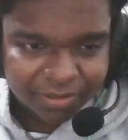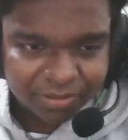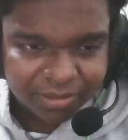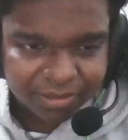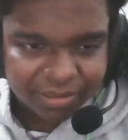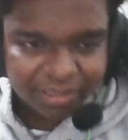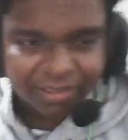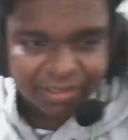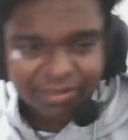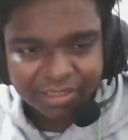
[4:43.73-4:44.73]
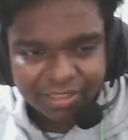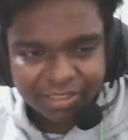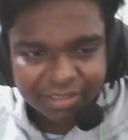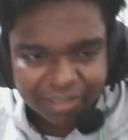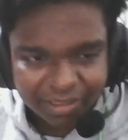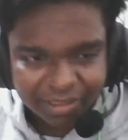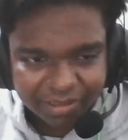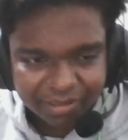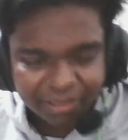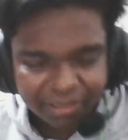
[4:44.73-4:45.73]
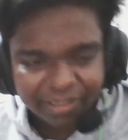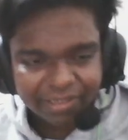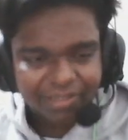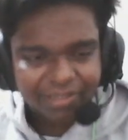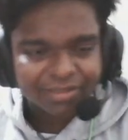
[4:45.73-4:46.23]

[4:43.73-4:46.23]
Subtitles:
It doesn't reach the null index,